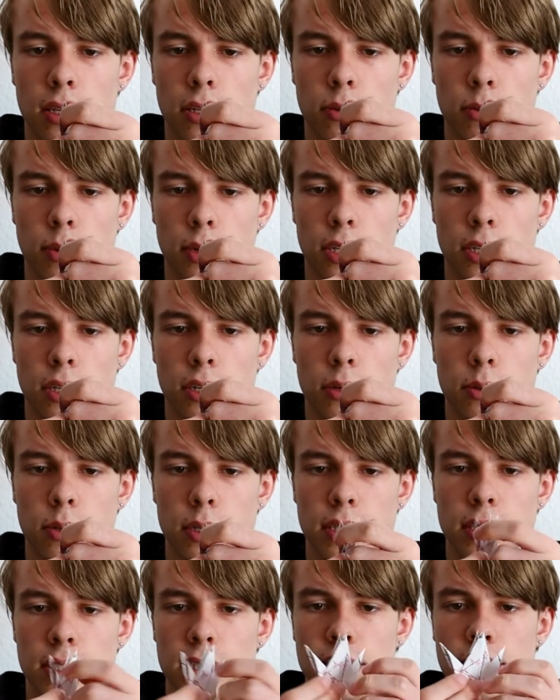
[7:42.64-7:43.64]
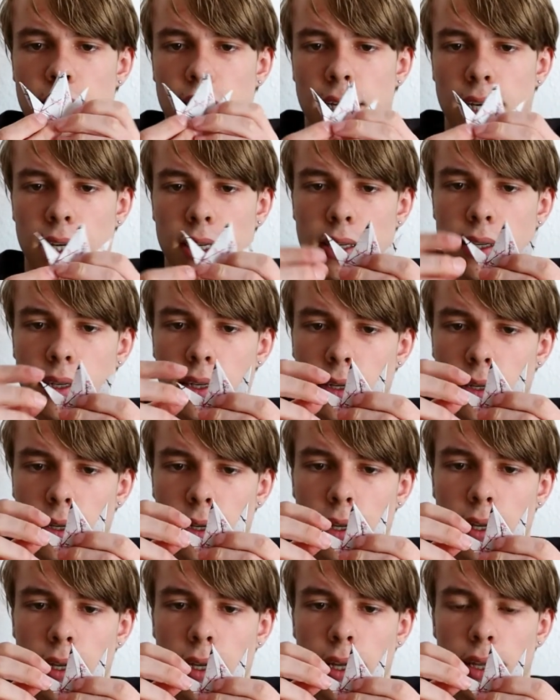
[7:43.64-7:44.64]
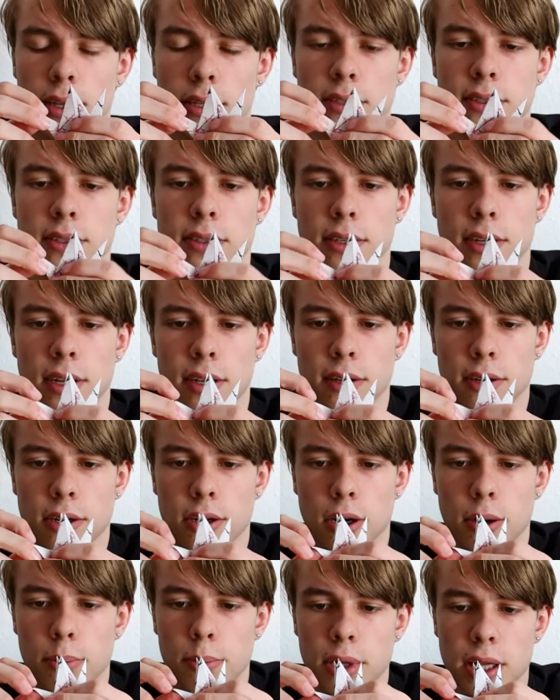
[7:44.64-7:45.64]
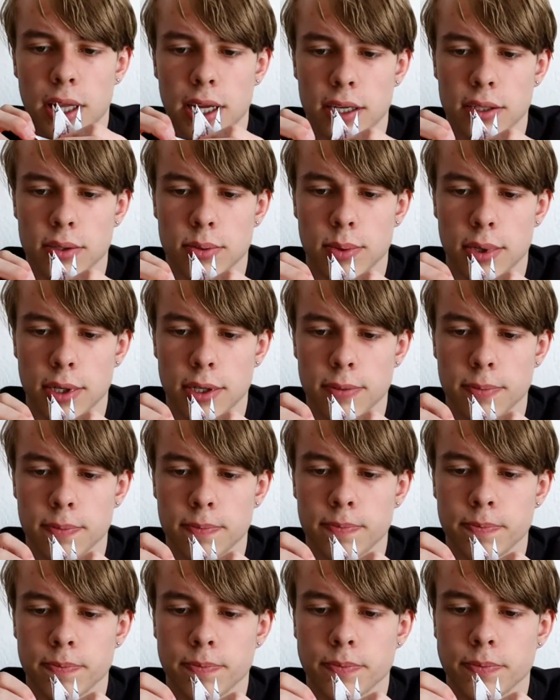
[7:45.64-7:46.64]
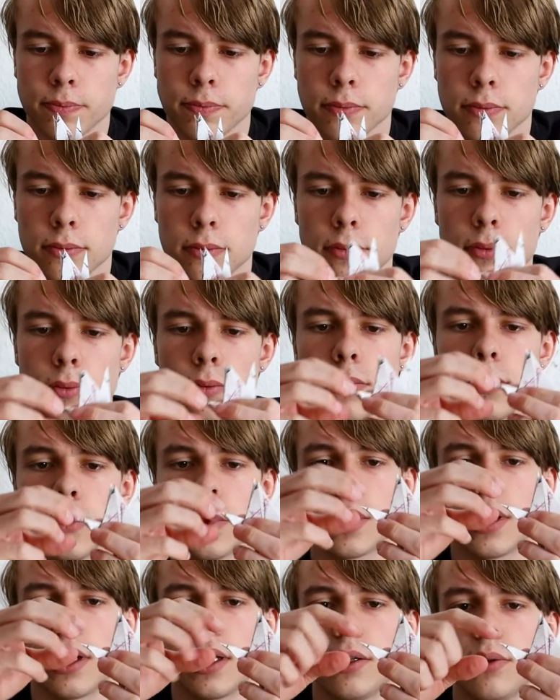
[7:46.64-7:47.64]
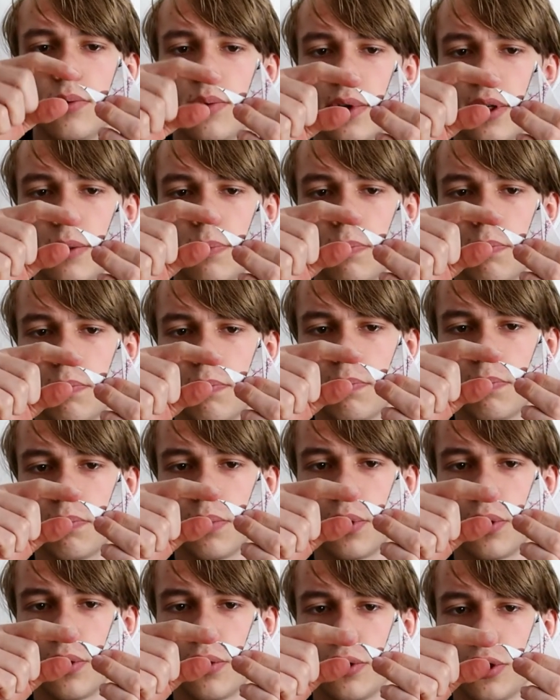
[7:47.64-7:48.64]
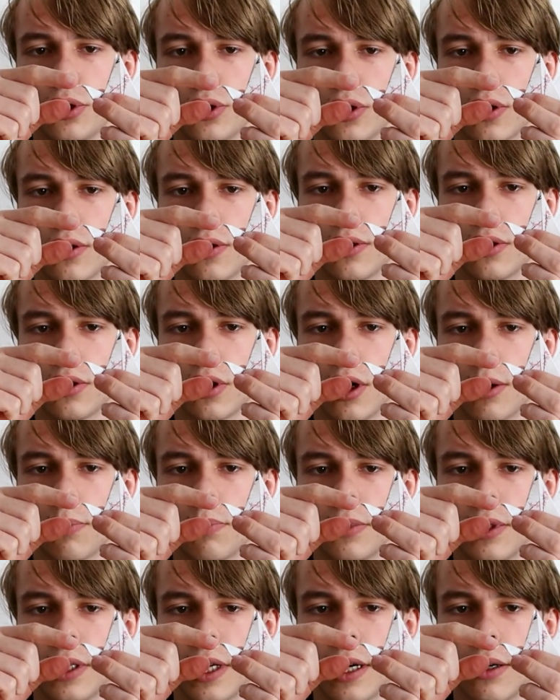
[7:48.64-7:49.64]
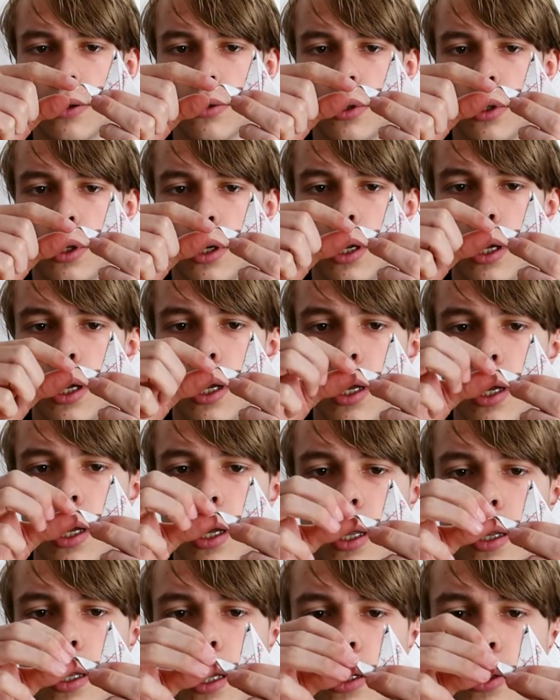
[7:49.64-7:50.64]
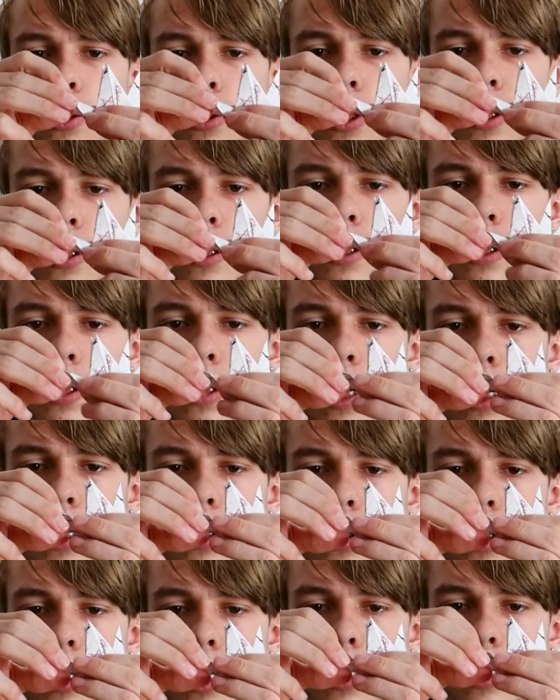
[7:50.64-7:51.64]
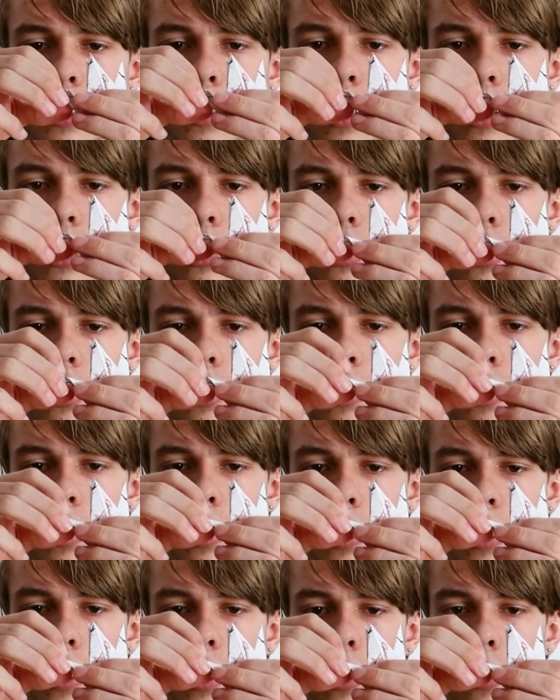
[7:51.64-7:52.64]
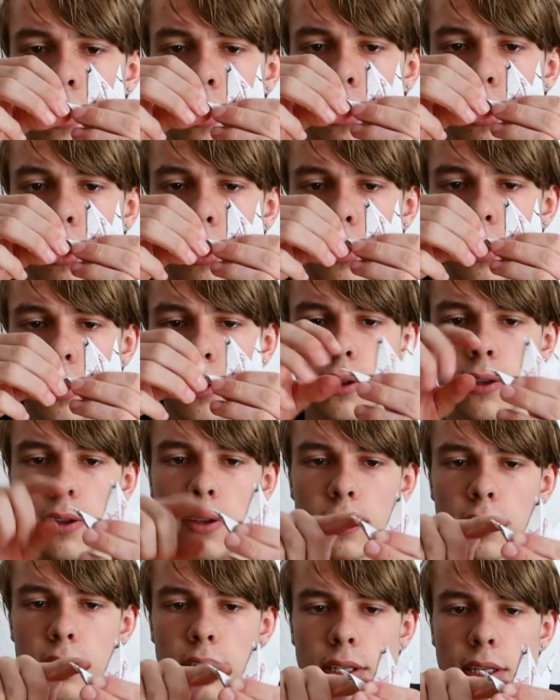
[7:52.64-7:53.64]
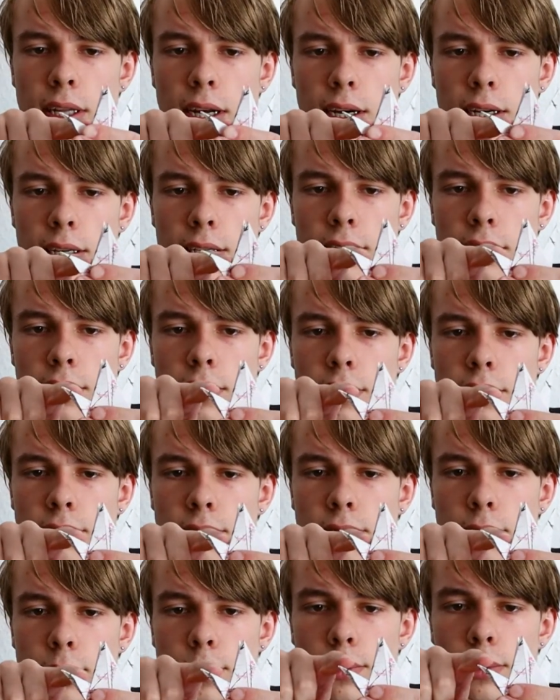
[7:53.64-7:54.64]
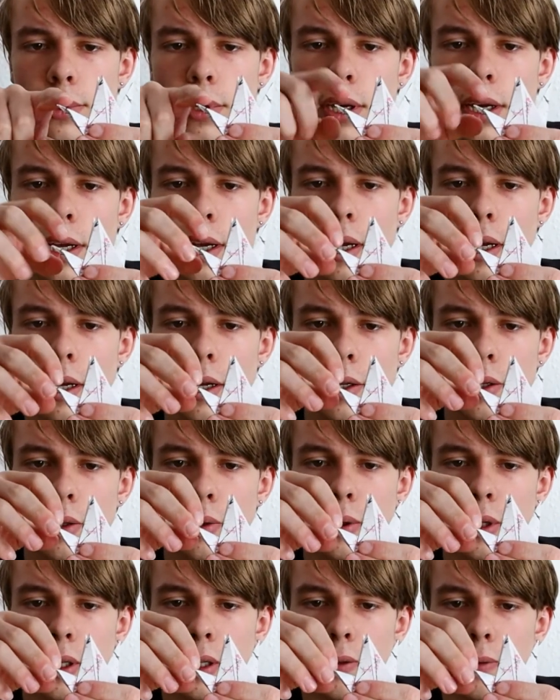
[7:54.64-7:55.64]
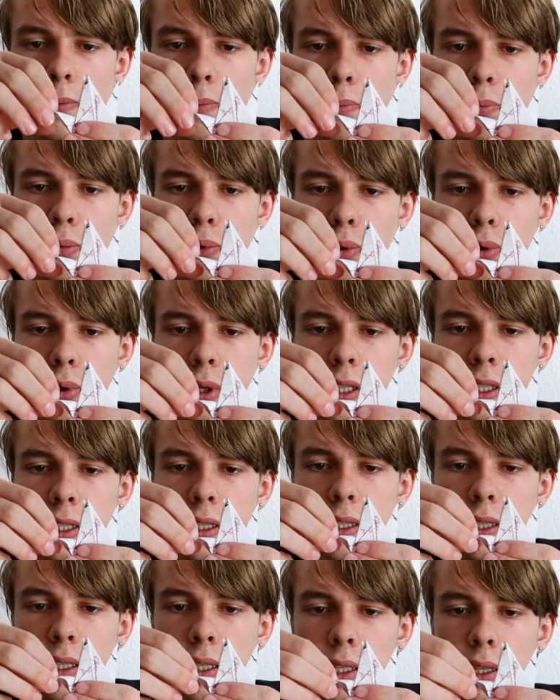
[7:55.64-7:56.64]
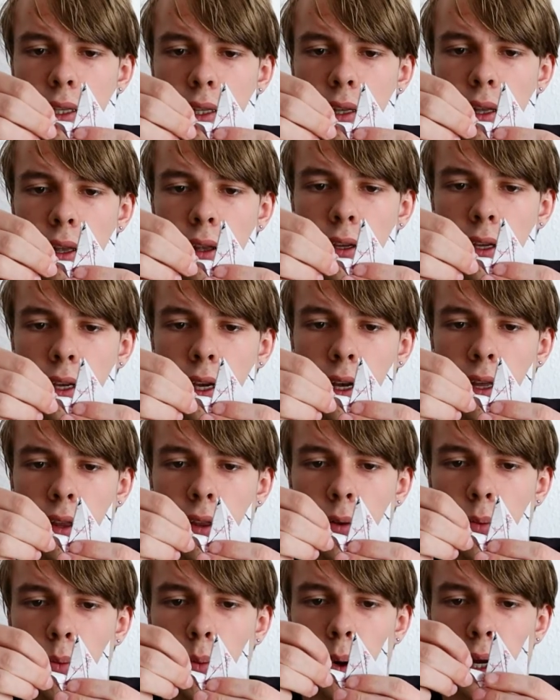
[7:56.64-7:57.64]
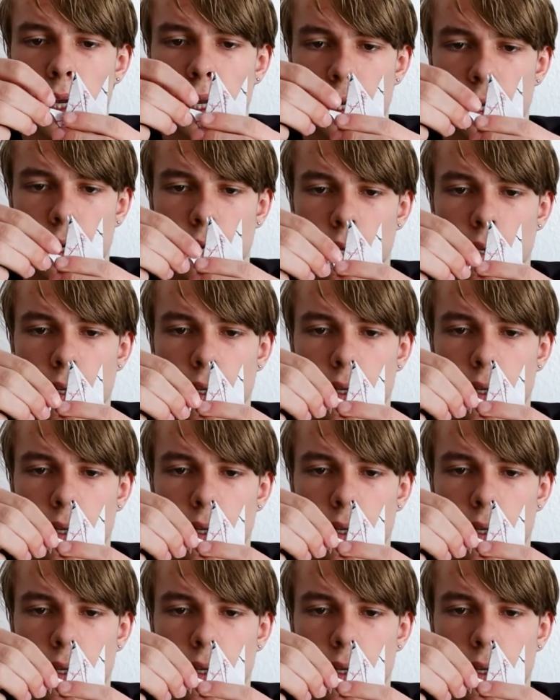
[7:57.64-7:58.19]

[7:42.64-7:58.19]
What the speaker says: You want to go inside, and this is another complex one, and you want to push the top down, and then you can see that you can essentially, along this line, this fold, you can press it in the other way,